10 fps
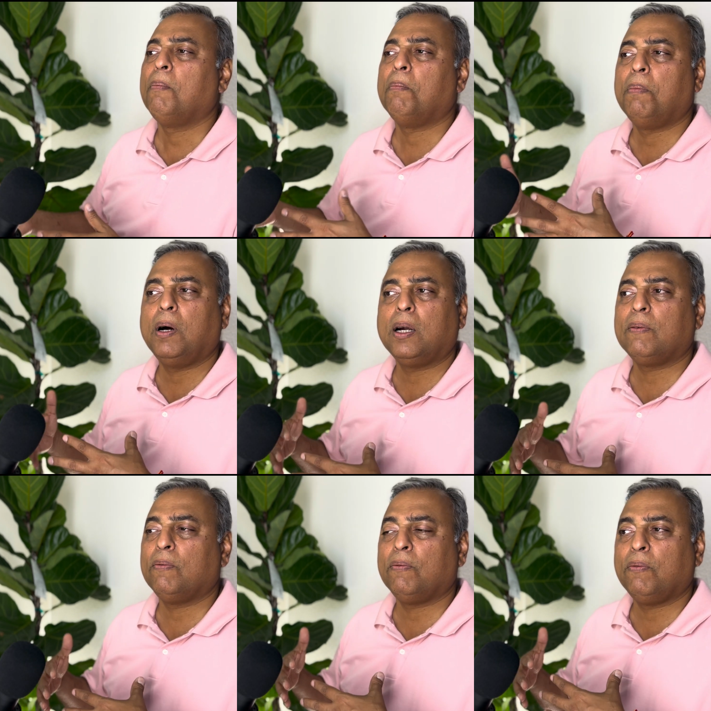
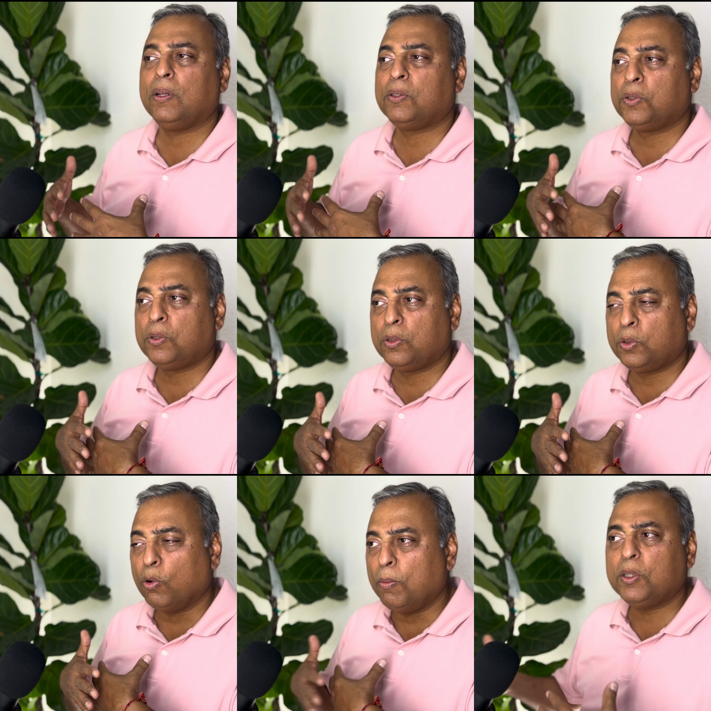but with
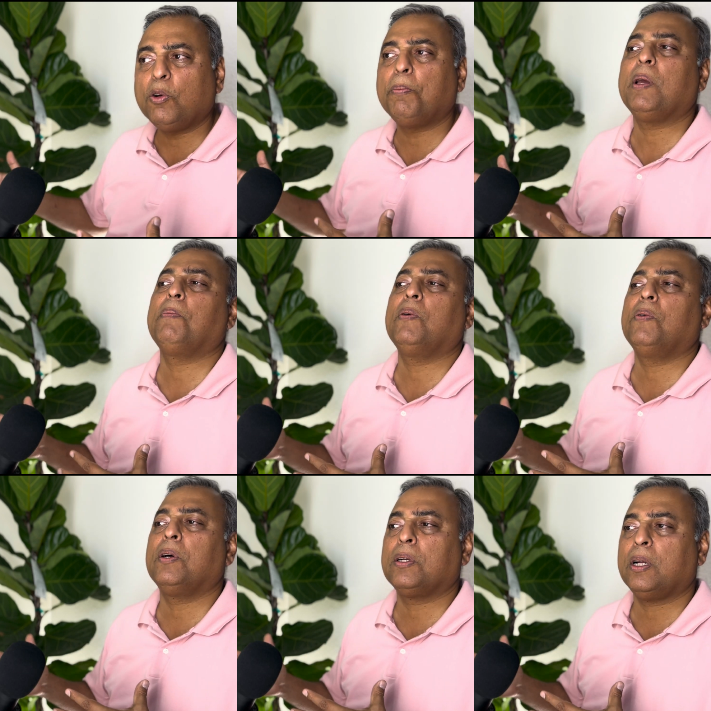so much of
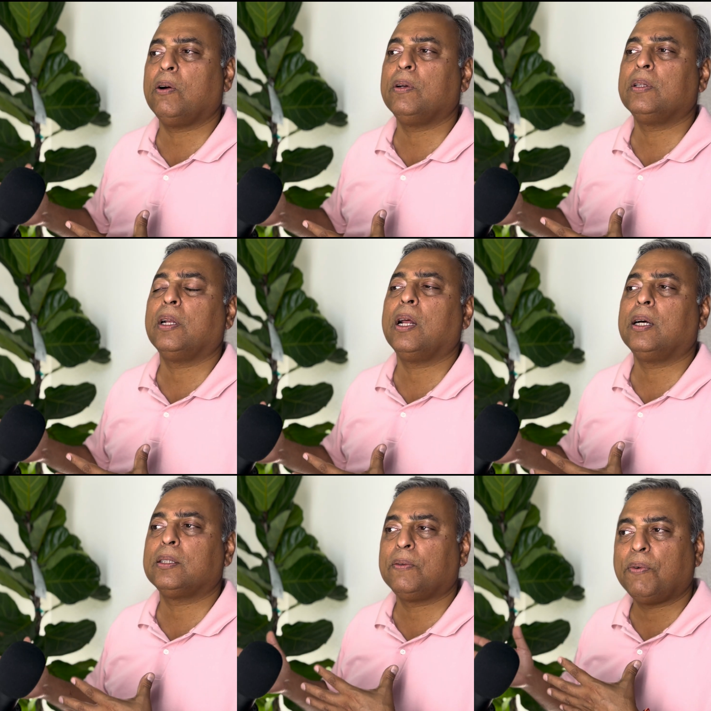paperwork now in the
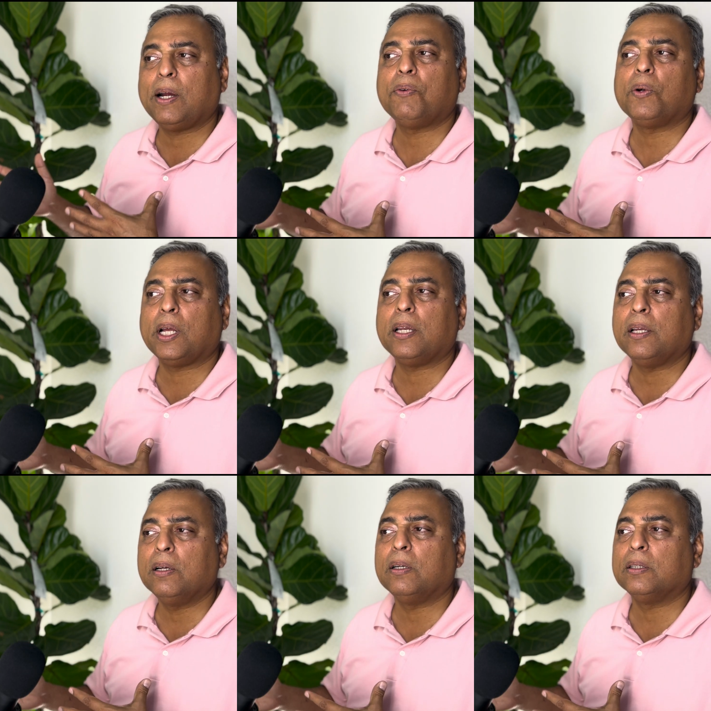last 5 to 10
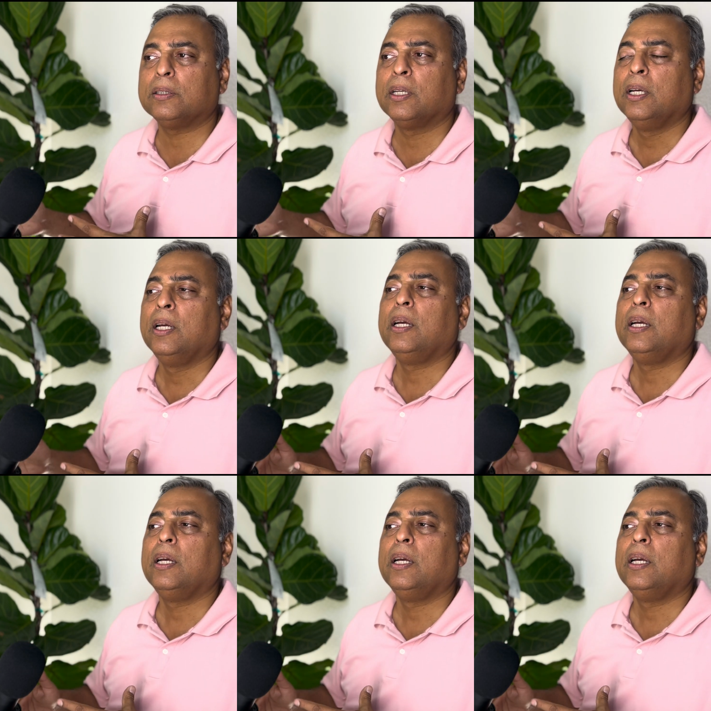years,